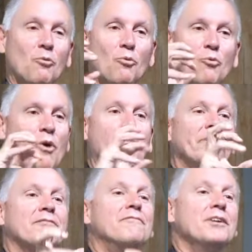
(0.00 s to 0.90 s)
well,
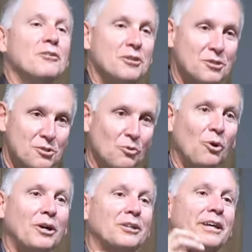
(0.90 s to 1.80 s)
being figured
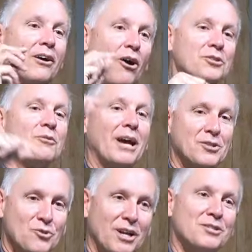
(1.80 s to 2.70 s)
historically also has
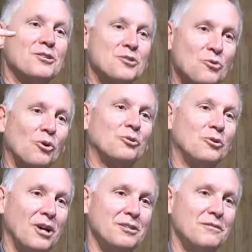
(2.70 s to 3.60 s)
transhistorical
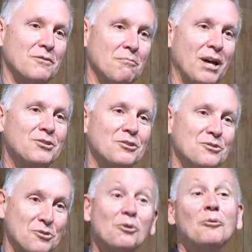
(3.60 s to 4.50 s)
kinds of dimensions
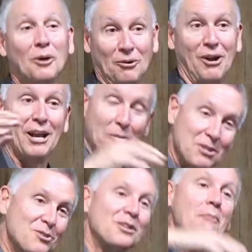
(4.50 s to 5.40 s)
to it, right? I mean,
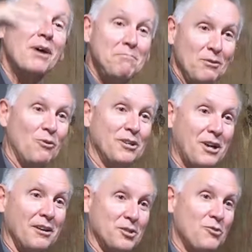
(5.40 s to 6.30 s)
so that might be one
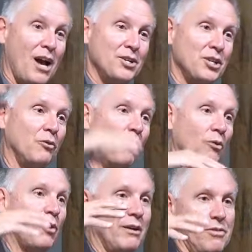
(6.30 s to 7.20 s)
kind of strategy and one
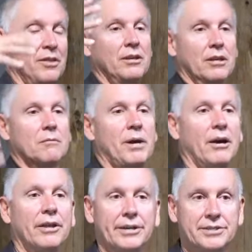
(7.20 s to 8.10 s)
way of thinking about
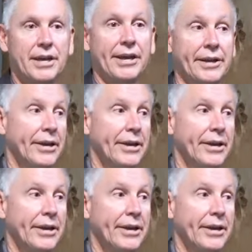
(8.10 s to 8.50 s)
like saying